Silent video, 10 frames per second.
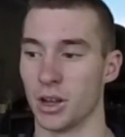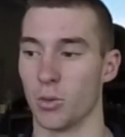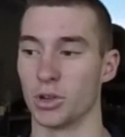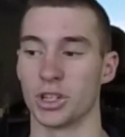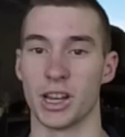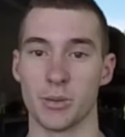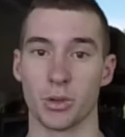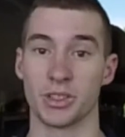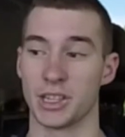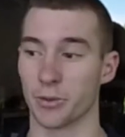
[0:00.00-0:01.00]
which
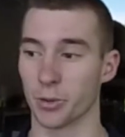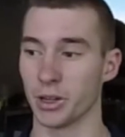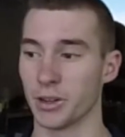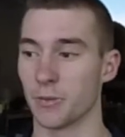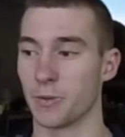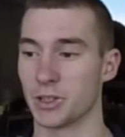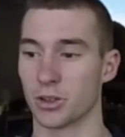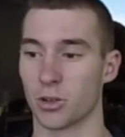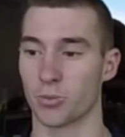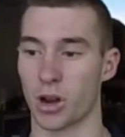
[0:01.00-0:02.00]
enable different
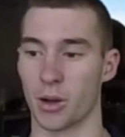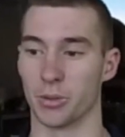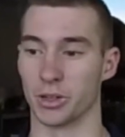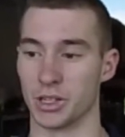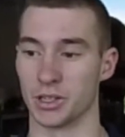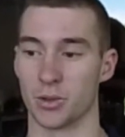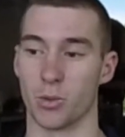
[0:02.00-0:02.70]
physical properties,